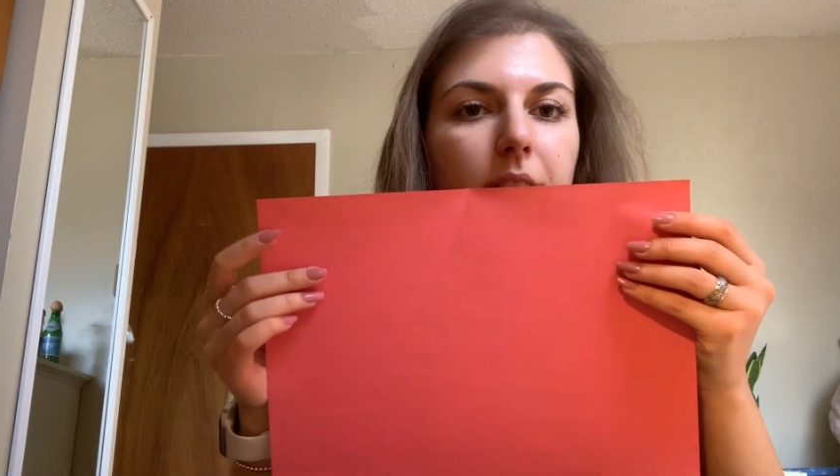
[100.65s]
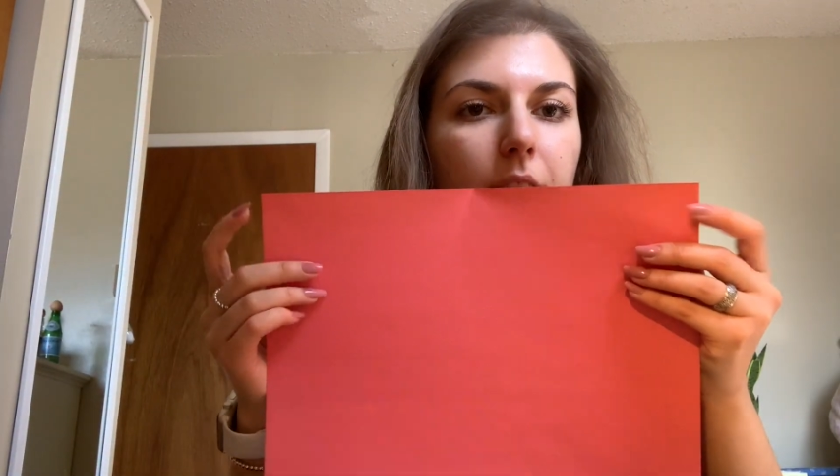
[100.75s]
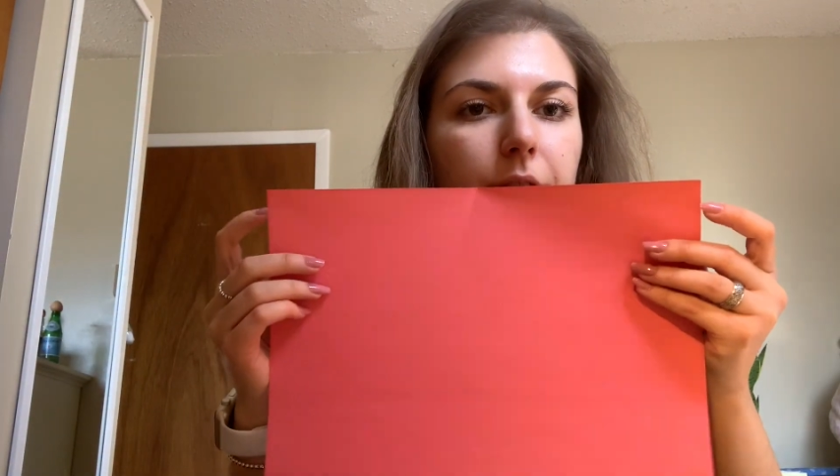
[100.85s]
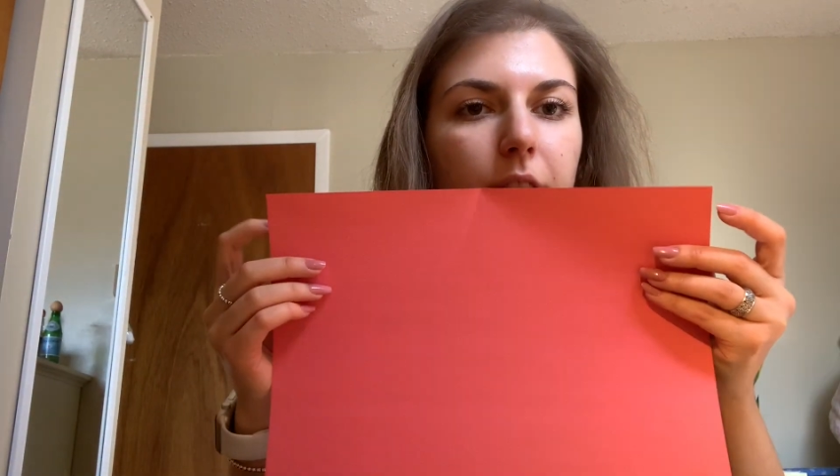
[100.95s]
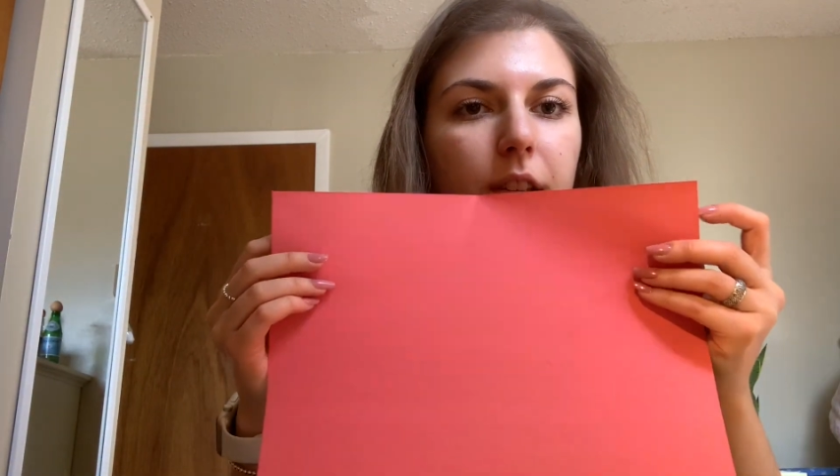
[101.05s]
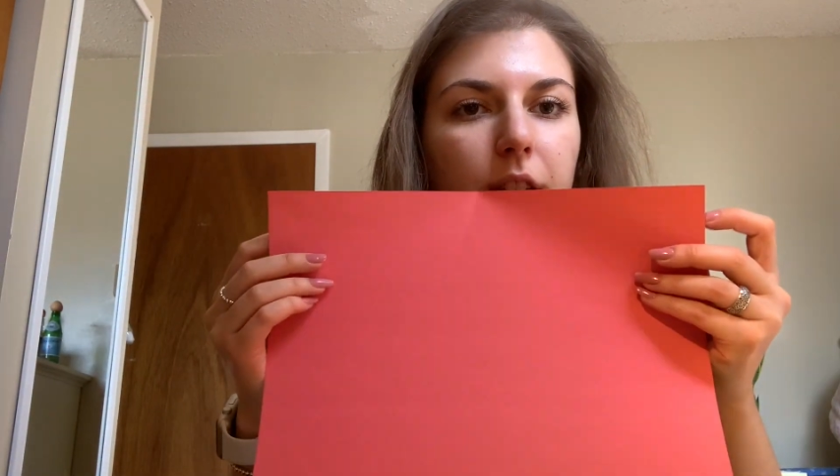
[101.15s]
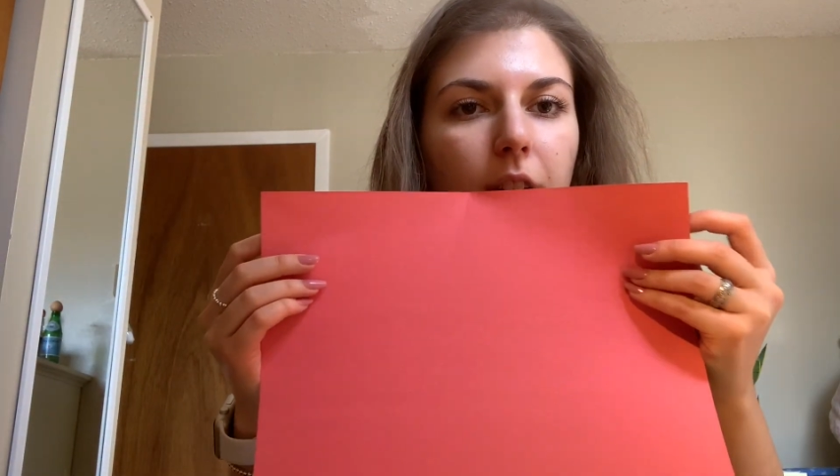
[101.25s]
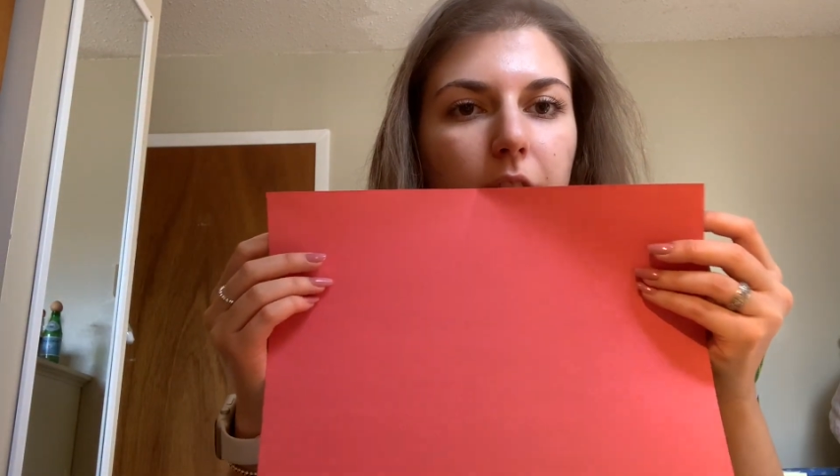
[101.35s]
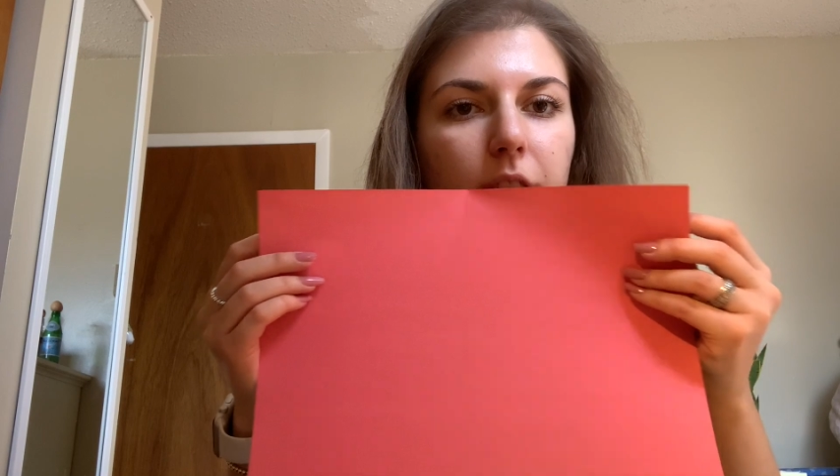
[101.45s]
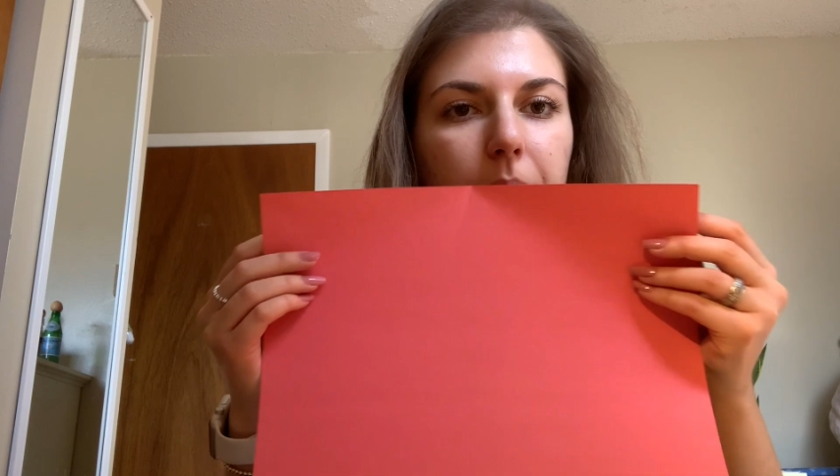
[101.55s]
of the
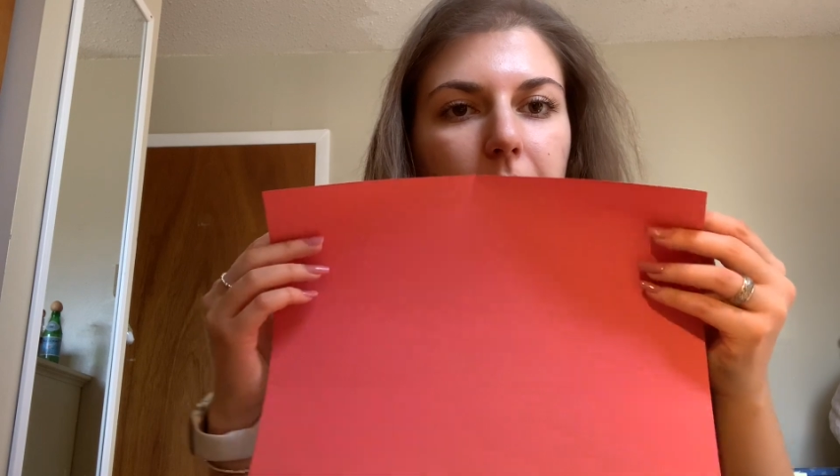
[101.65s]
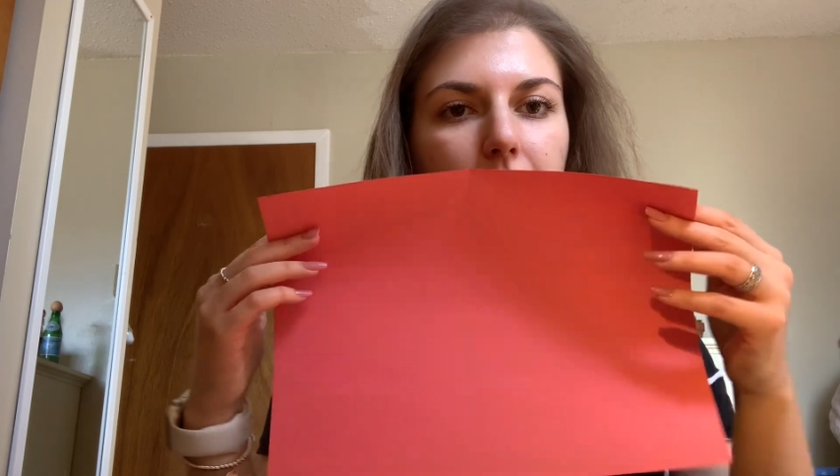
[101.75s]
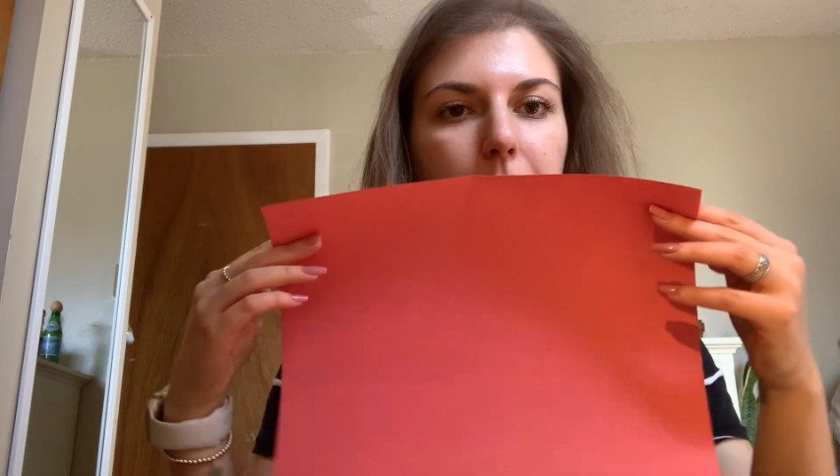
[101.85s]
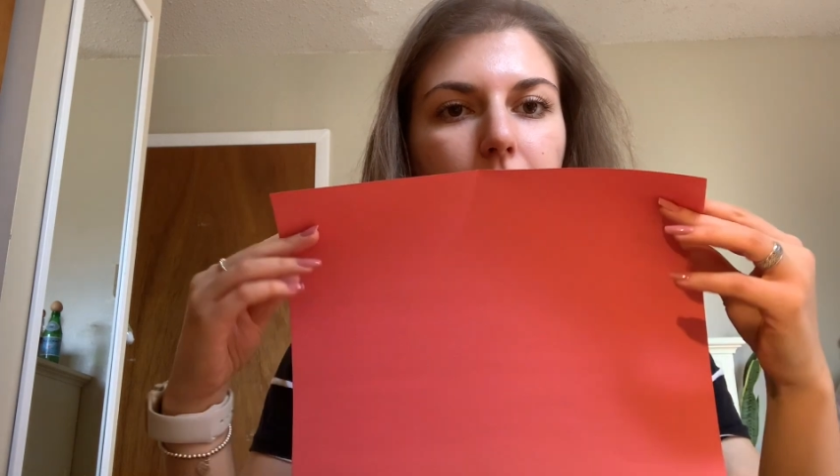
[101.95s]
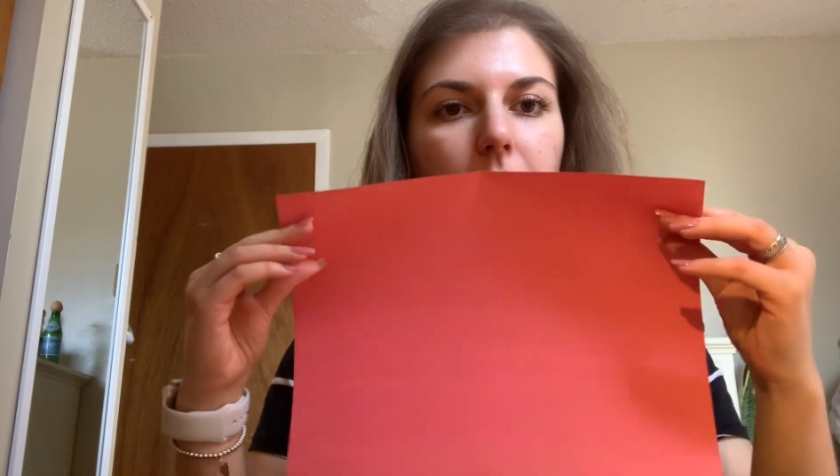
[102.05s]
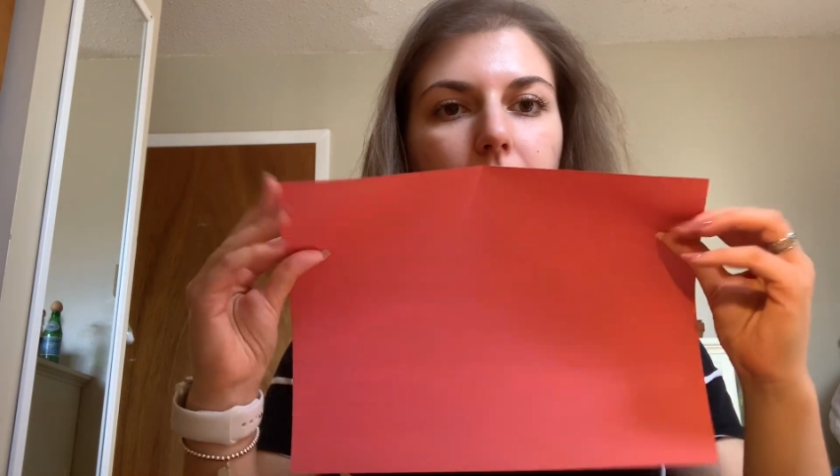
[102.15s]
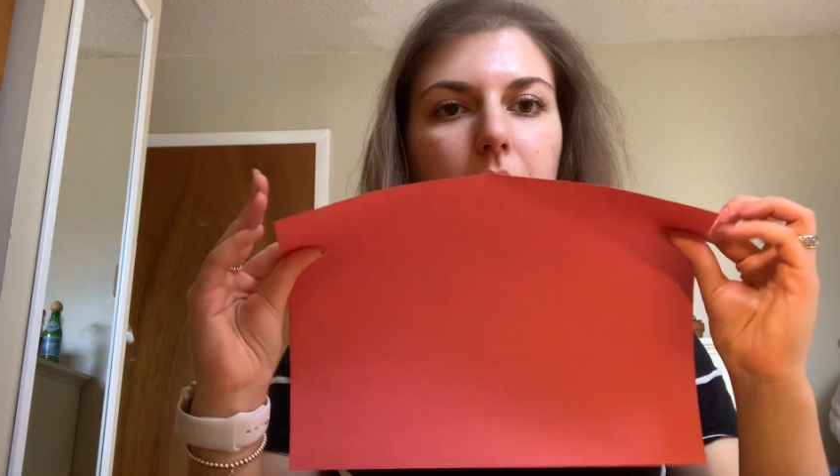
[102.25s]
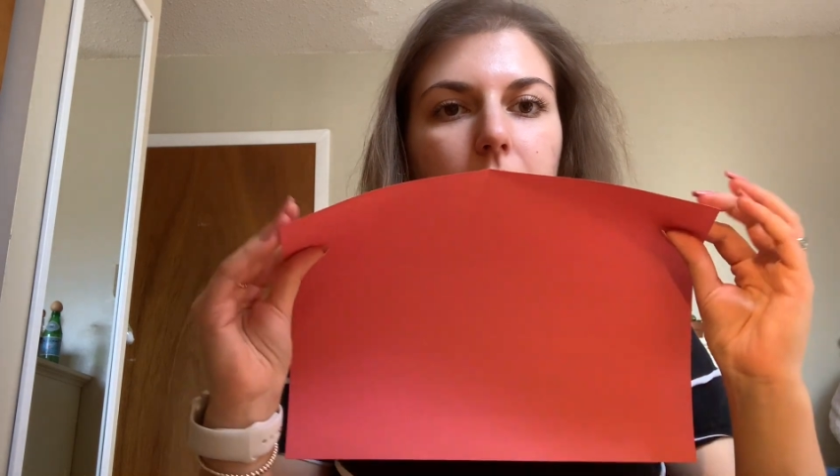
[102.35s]
construction paper